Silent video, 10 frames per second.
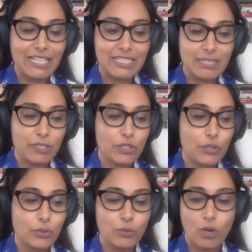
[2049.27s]

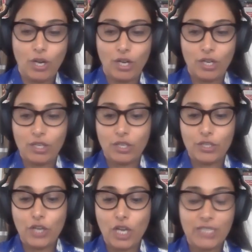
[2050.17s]
Academics who are
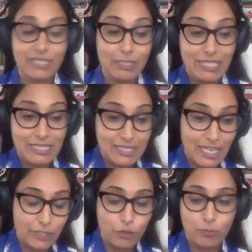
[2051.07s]
not
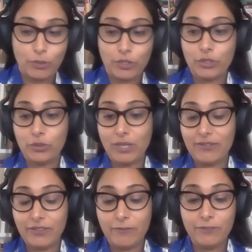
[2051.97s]
inside Uber, who
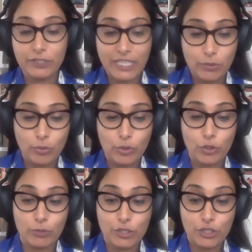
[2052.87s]
have affiliated with
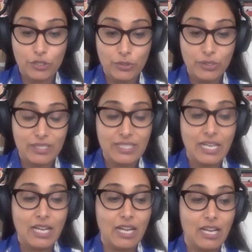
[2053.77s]
Uber to do this,
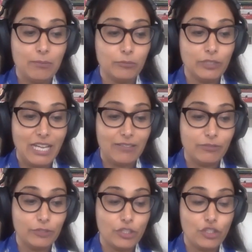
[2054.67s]

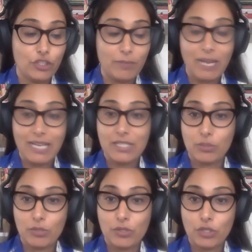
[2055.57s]
have legitimized
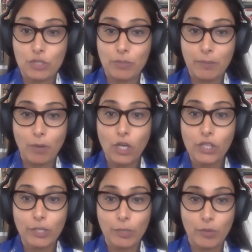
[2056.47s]
the research by
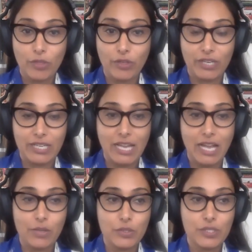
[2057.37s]
partnering with their
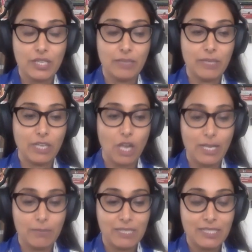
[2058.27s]
in-house
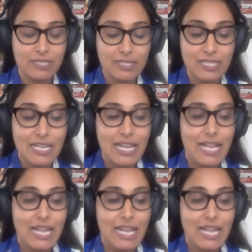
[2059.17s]
economists.